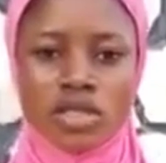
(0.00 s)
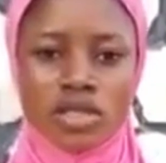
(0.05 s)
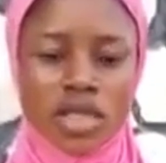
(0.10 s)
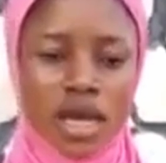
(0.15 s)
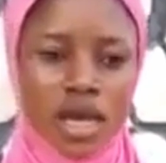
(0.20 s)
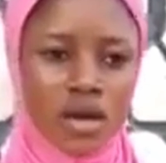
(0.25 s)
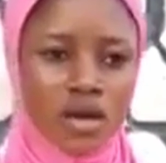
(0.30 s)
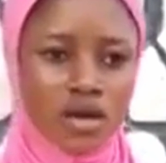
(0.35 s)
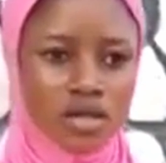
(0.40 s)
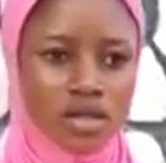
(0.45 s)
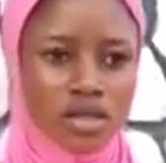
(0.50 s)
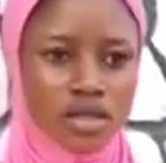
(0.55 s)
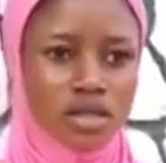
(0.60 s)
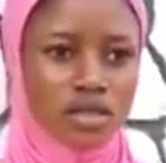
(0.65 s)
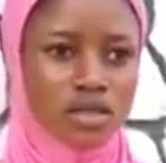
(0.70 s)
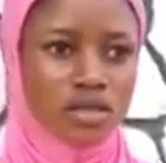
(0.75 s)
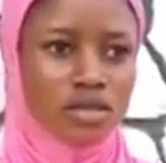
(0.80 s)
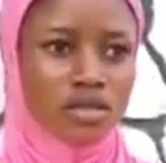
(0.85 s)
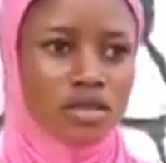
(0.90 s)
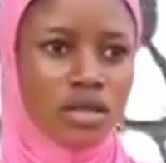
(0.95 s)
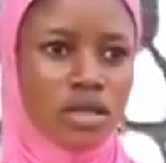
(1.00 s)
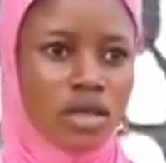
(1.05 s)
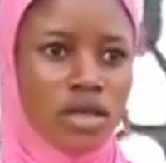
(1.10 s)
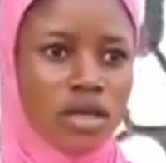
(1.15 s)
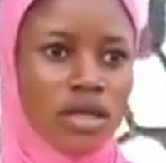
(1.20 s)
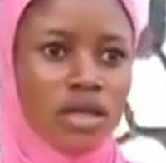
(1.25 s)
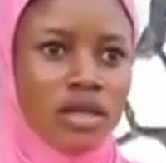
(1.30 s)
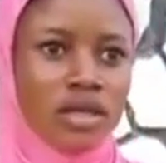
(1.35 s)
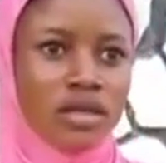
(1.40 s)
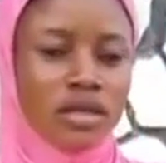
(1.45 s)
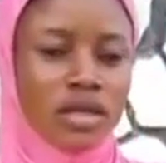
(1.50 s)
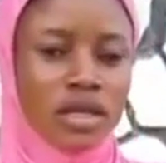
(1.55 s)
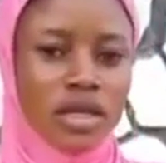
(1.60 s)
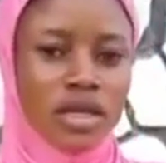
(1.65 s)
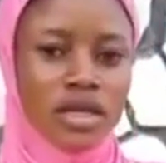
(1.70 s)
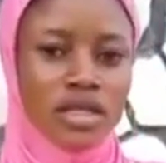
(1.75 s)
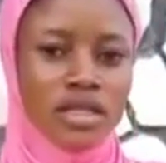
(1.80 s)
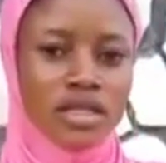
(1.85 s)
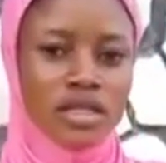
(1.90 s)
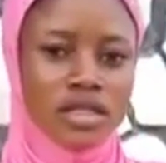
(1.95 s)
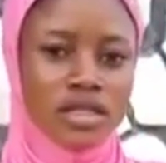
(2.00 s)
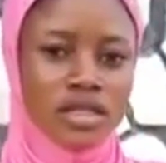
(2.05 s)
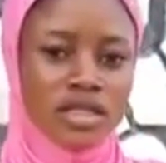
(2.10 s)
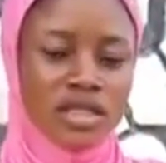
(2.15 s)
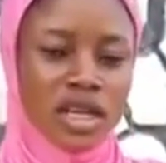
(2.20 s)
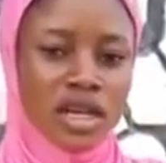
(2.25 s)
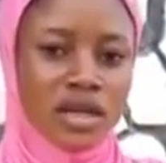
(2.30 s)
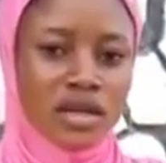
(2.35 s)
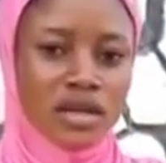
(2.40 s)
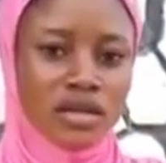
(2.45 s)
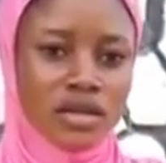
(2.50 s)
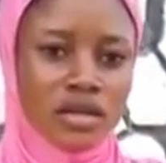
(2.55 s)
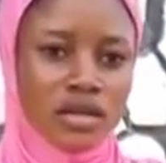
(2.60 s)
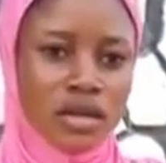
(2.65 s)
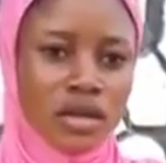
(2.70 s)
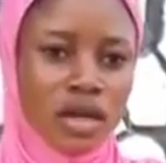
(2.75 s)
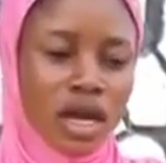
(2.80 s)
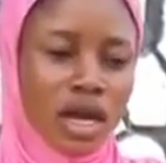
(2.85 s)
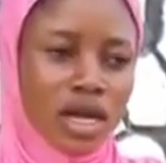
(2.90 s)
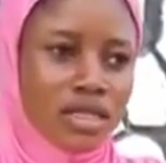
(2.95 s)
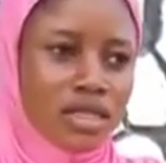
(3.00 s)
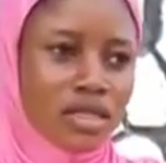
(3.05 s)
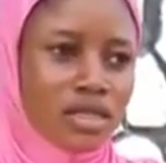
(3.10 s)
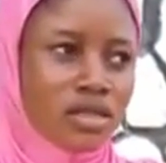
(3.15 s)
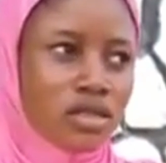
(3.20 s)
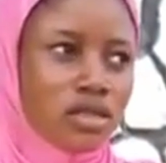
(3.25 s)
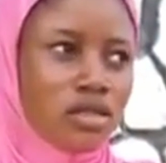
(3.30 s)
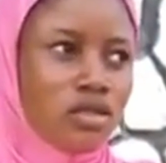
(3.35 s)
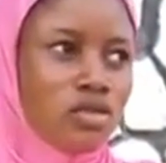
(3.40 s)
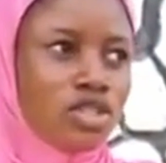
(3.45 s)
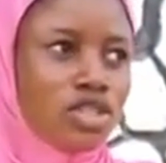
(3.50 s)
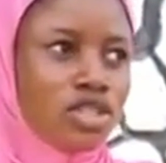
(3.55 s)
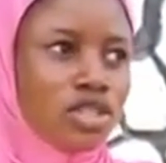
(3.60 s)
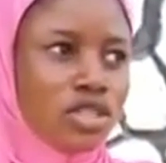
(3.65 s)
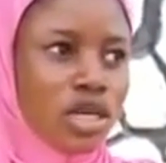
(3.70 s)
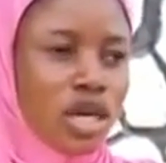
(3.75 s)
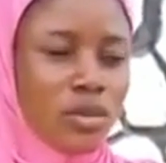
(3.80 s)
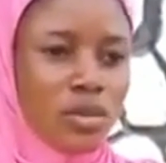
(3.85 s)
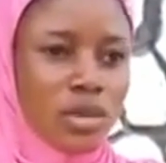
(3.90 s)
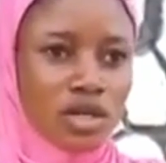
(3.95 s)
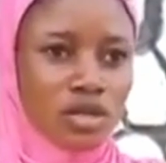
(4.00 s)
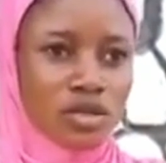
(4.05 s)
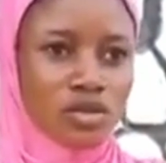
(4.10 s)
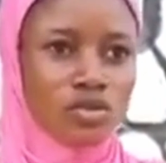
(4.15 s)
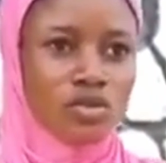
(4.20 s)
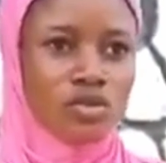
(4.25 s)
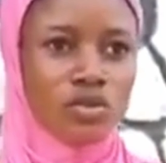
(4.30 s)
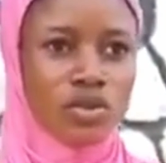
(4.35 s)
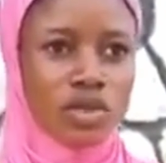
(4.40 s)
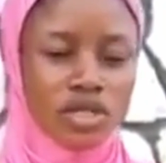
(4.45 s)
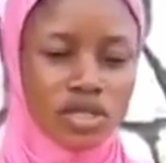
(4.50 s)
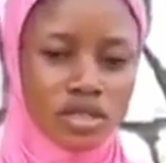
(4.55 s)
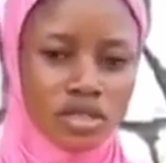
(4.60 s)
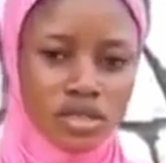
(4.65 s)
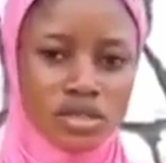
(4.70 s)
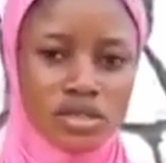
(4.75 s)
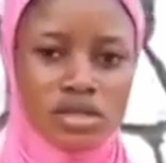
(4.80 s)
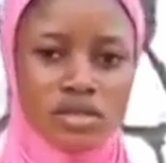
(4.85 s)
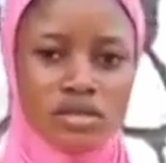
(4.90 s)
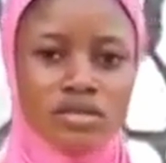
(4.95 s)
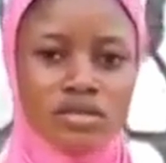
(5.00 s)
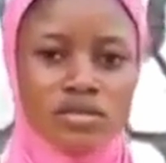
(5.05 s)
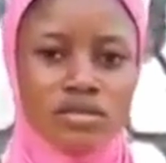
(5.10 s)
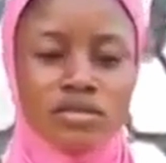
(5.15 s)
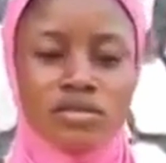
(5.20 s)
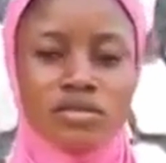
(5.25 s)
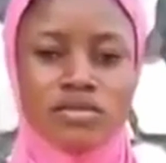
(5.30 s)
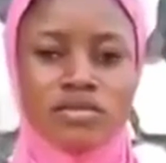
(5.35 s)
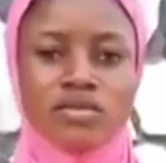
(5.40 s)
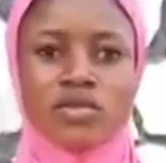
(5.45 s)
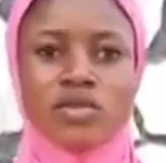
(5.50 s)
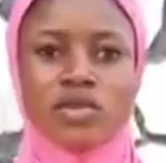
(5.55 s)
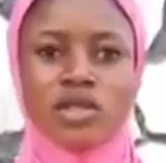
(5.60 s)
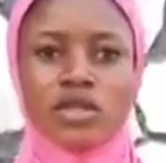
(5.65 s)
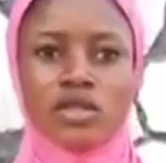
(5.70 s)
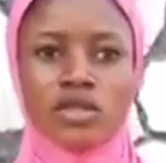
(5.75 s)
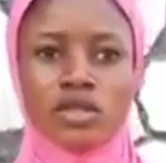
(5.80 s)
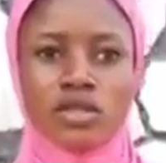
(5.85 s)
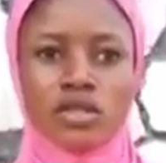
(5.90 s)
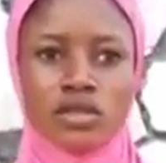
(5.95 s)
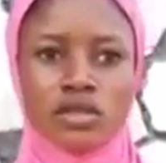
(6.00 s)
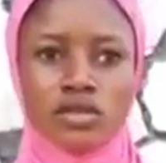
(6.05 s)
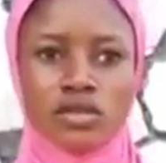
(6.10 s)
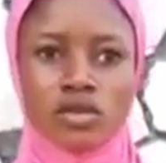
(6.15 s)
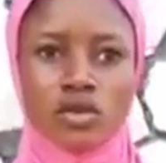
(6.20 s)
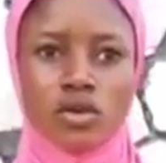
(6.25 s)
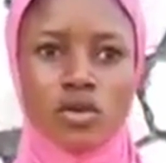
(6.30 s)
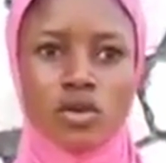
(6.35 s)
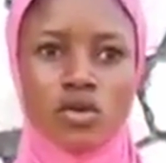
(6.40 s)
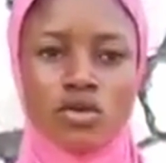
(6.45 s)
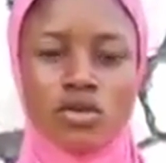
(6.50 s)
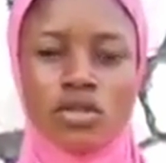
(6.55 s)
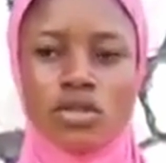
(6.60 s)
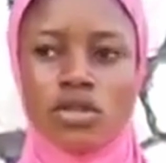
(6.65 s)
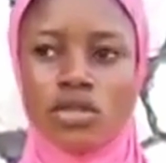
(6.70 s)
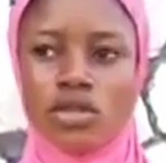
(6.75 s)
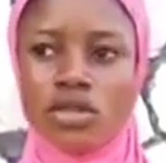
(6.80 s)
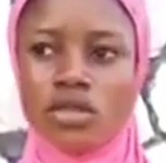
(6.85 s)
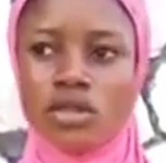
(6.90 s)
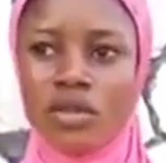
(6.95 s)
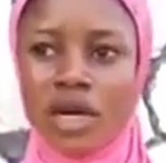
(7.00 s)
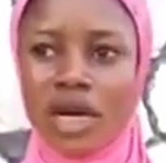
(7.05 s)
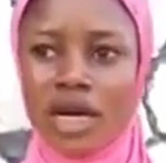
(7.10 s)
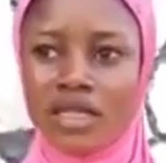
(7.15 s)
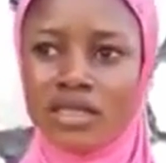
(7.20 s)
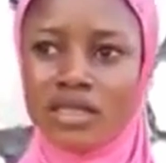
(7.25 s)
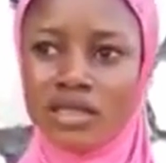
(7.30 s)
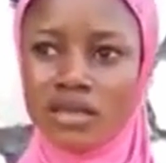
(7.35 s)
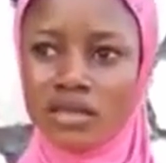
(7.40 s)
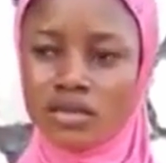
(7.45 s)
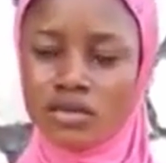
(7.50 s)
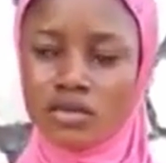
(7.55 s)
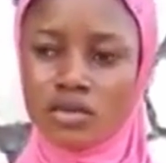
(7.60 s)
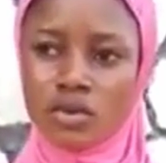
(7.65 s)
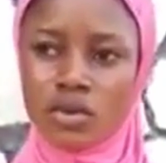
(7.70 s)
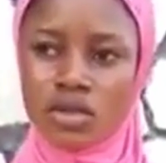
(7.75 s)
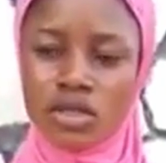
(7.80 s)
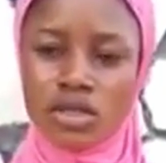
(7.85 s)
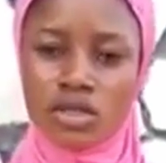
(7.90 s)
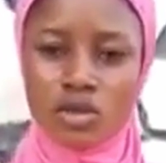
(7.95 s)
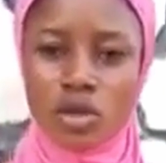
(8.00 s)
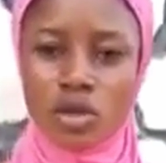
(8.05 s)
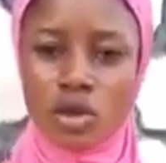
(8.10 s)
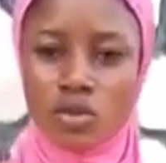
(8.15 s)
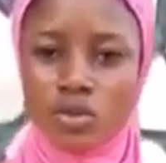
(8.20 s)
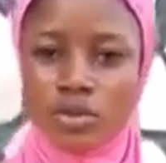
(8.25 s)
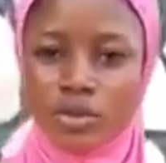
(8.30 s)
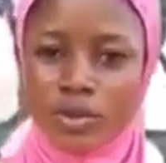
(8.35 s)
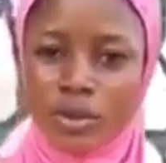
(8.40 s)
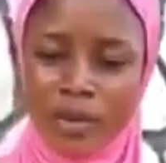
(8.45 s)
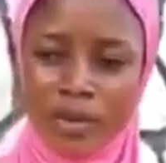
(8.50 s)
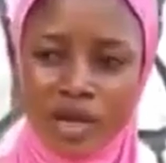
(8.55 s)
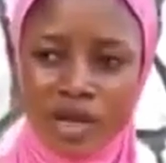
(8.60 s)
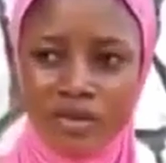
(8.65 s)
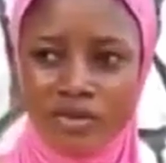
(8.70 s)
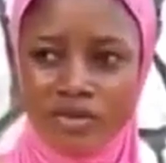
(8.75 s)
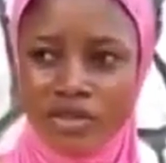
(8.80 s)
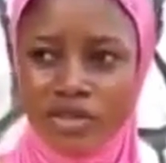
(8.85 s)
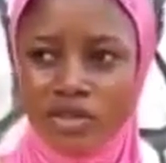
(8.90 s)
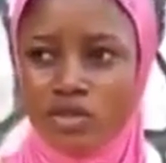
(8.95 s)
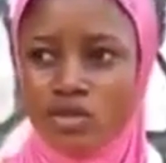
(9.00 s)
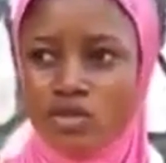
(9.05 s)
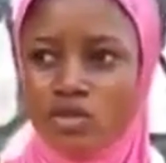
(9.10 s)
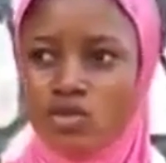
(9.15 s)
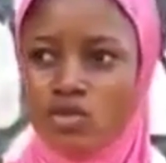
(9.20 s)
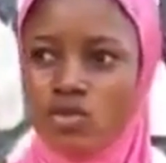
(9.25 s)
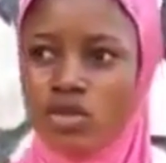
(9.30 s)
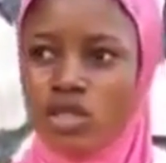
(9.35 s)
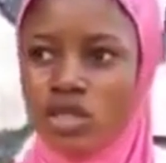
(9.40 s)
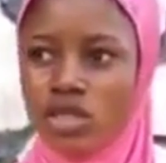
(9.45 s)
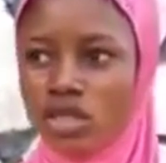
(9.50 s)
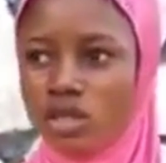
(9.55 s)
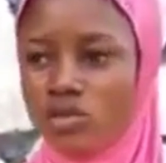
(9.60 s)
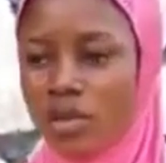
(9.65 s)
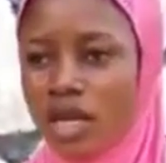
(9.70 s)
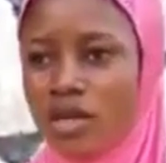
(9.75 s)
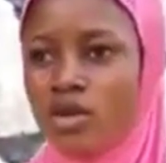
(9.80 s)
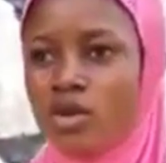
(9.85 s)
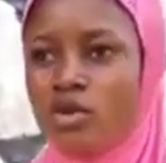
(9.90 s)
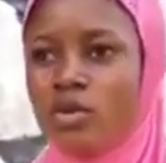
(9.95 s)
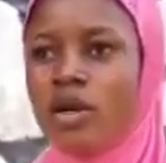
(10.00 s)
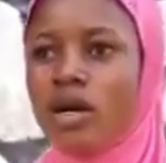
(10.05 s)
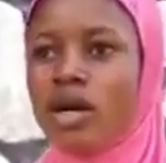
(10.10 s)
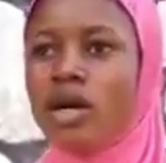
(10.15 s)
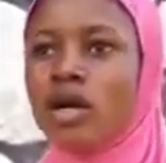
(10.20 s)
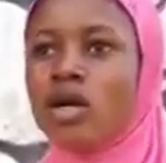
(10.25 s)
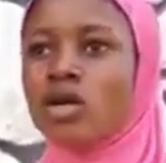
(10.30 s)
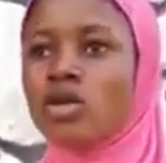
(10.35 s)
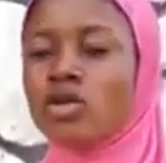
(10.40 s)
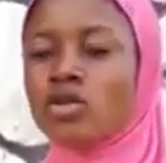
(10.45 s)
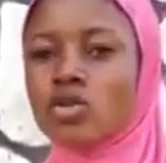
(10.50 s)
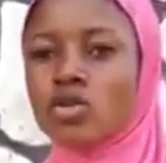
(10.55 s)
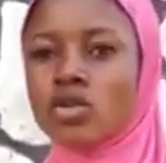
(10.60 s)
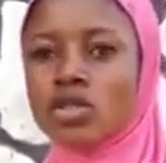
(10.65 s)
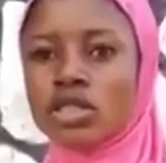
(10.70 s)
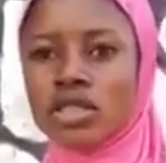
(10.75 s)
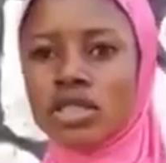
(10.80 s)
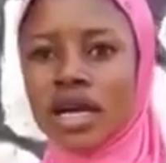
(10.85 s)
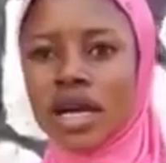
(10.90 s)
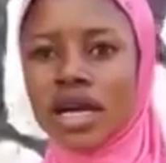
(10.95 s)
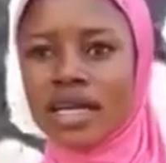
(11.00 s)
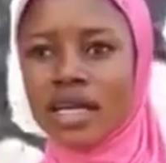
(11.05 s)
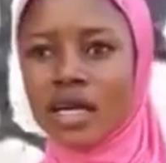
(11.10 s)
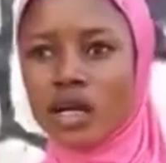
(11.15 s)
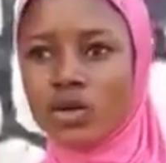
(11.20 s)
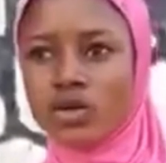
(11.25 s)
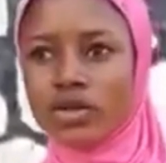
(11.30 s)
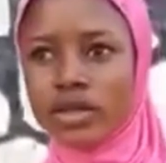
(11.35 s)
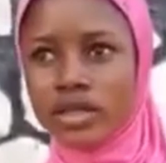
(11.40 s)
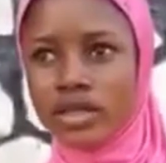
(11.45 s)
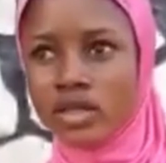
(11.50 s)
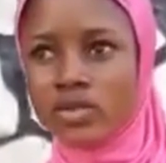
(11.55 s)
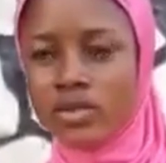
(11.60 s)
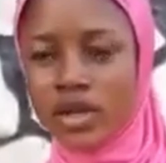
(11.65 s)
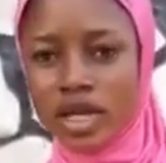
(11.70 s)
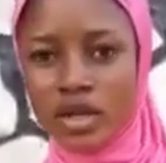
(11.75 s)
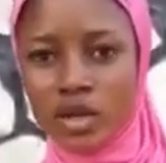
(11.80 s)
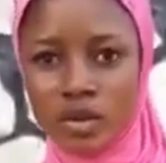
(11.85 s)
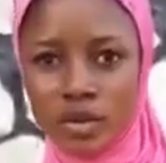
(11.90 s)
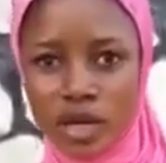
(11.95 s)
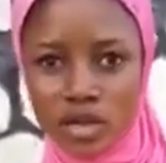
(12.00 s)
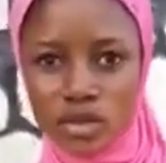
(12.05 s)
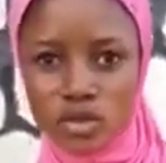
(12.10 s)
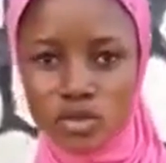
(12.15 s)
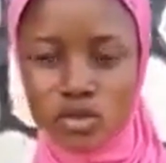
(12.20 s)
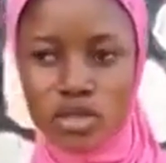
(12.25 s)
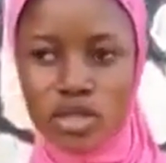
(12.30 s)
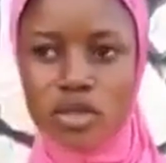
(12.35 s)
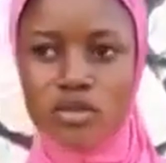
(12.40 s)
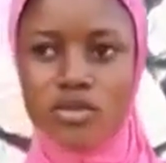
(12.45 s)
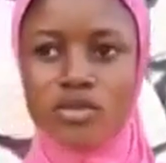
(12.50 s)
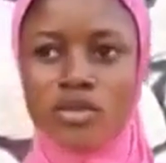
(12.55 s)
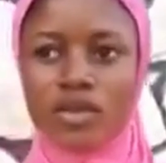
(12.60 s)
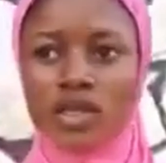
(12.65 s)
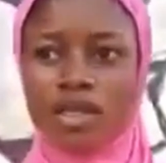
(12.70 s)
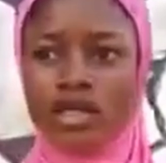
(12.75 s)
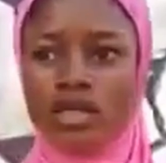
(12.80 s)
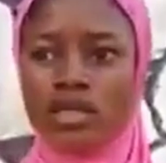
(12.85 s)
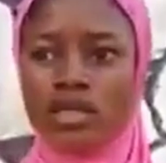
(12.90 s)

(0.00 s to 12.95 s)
Mr. Austin, a teacher at Illusion Grammar School presently. So the man was disturbing that my friend to release my number. So the guy now released my number to them.